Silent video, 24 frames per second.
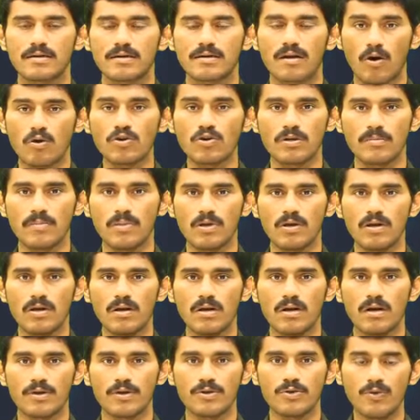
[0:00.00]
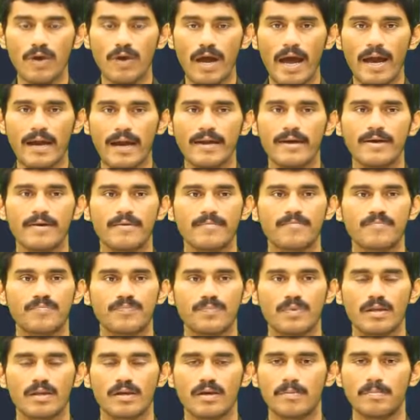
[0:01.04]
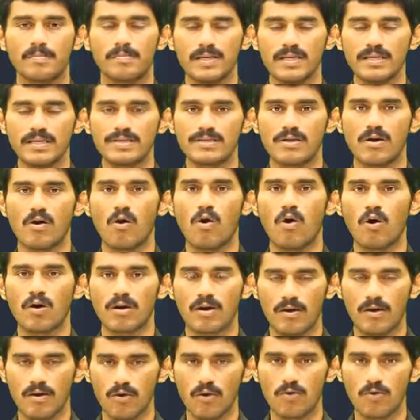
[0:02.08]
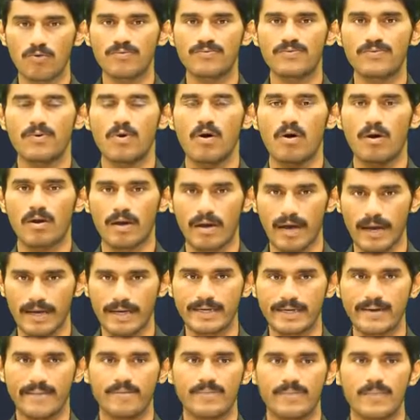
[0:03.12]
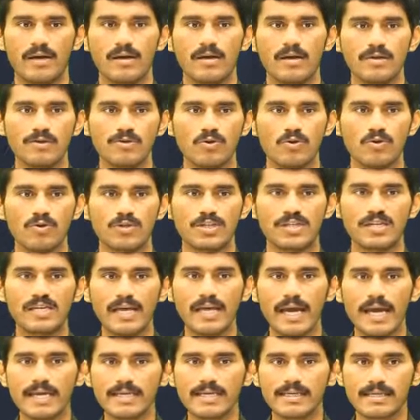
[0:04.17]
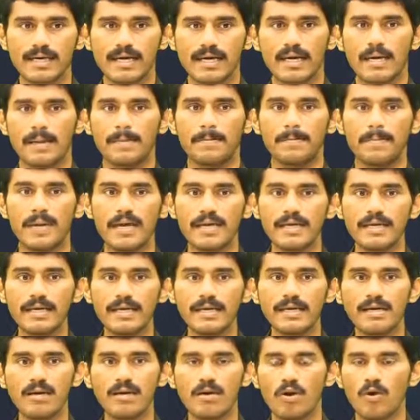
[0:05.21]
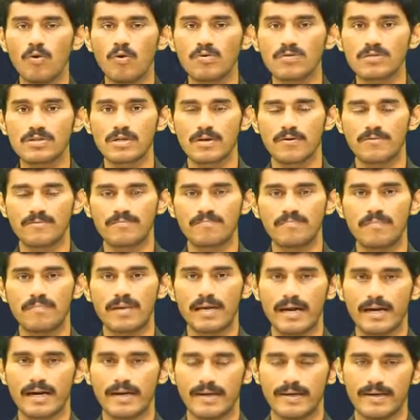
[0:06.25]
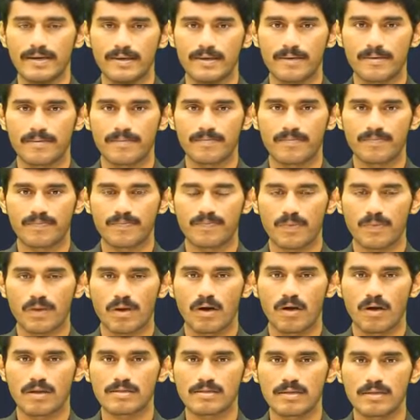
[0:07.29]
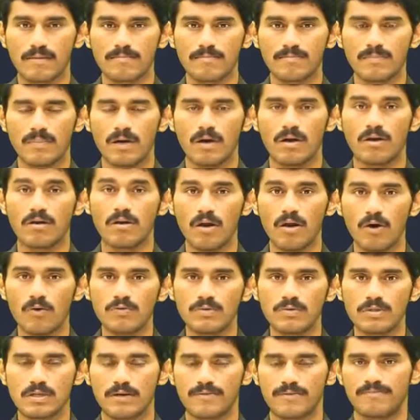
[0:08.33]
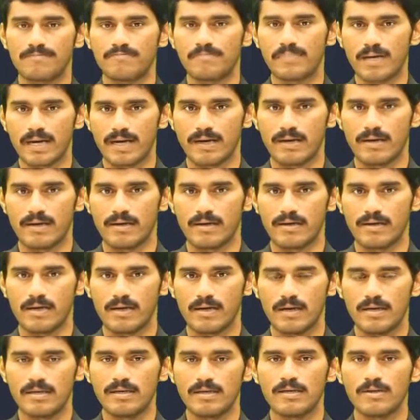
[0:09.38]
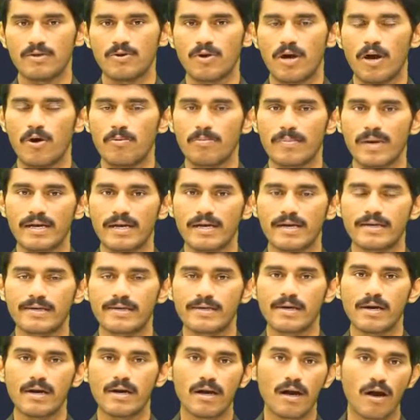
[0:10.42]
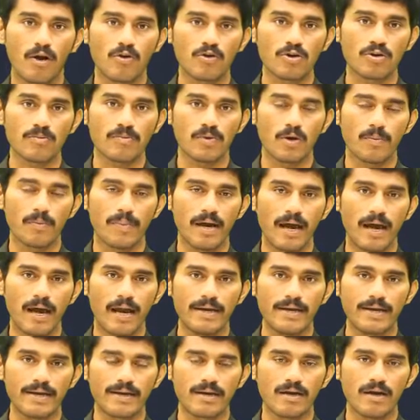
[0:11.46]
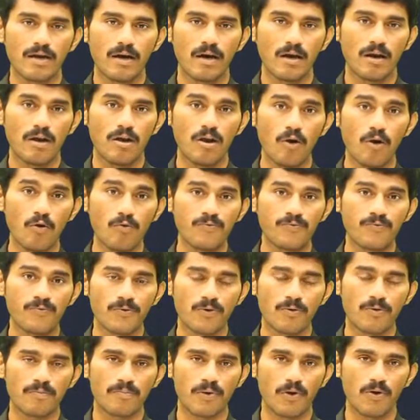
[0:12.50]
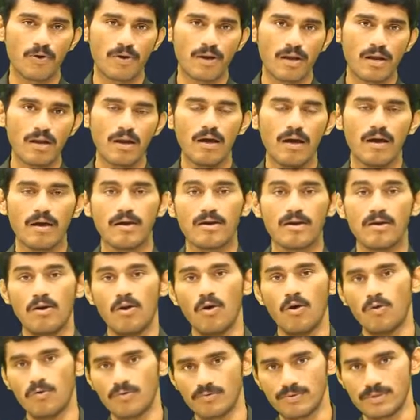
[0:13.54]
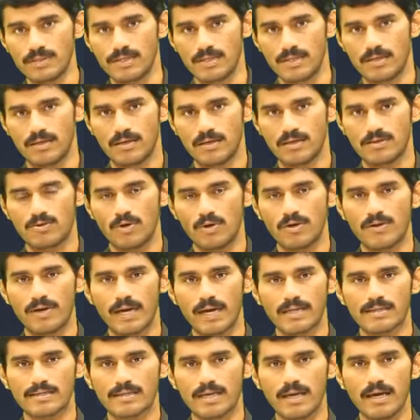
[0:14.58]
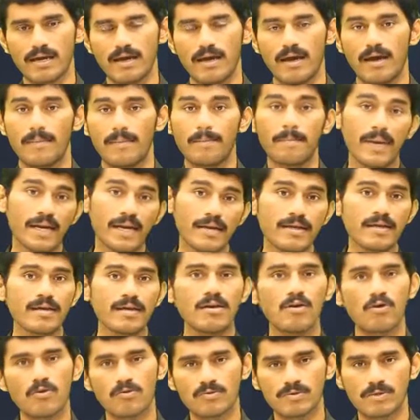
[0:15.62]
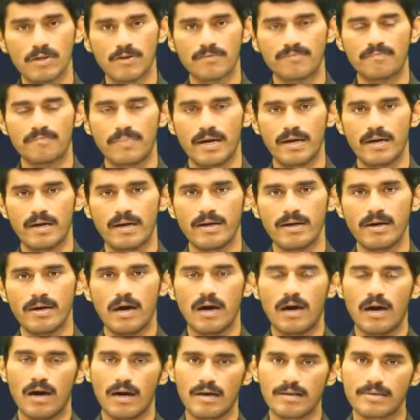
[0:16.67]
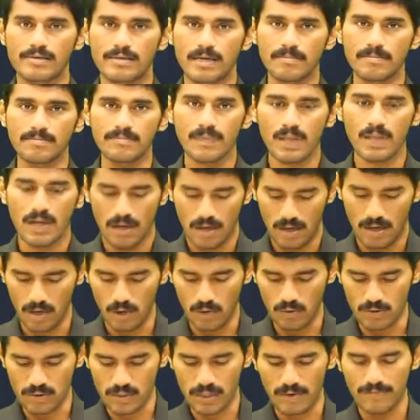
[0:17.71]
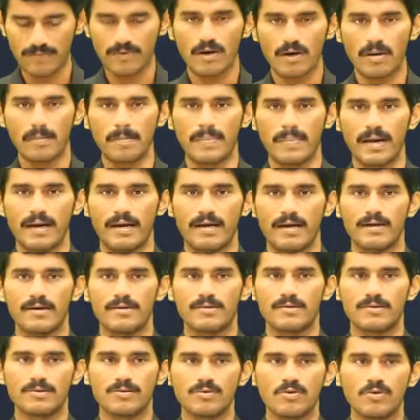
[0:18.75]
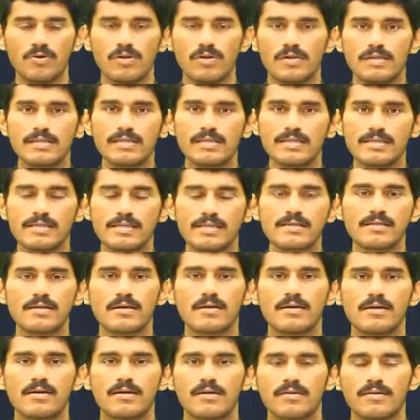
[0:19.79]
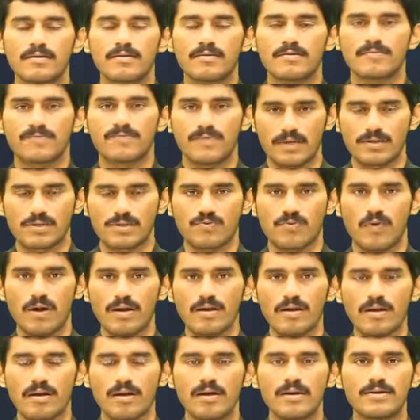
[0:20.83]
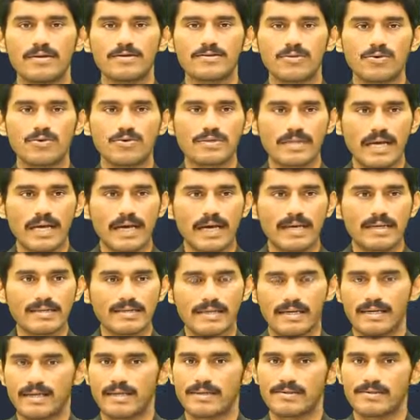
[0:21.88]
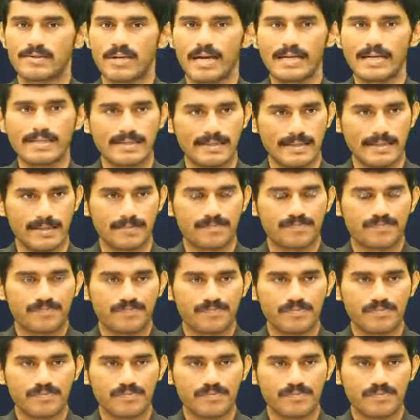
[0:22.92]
countable, you add piece or loaf or item. So she ate many loaves of bread, or some loaves of bread. Here you have made it countable by adding loaf, plural, loaves. So you can say many loaves of bread or some loaves of bread. So this is first one. So second sentence, let's see.